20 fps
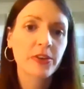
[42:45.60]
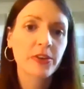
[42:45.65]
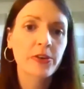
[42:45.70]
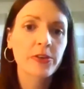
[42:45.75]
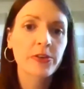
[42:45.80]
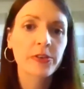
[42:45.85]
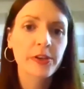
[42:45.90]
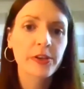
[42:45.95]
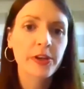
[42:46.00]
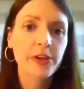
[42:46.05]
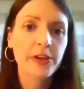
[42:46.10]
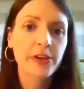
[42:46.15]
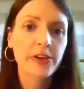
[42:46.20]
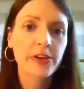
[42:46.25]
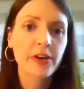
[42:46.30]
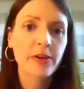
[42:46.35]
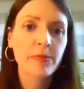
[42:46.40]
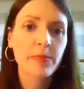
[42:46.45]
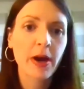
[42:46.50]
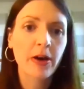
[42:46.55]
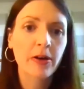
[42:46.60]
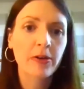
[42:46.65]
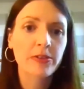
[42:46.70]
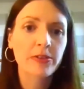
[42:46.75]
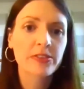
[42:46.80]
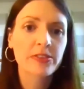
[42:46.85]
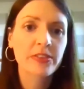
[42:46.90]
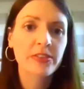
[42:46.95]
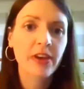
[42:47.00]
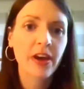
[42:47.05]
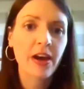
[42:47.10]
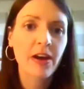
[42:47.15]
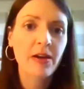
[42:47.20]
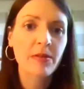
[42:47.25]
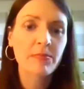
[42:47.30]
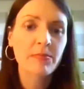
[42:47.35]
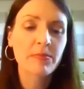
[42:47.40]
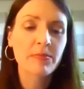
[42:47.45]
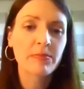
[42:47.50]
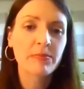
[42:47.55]
earlier about
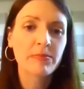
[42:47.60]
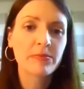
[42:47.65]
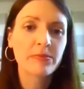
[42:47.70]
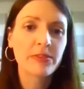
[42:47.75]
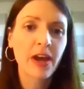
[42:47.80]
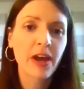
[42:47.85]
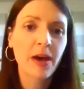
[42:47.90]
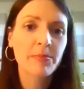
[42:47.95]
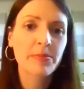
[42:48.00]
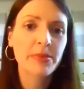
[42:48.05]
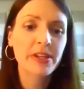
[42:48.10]
not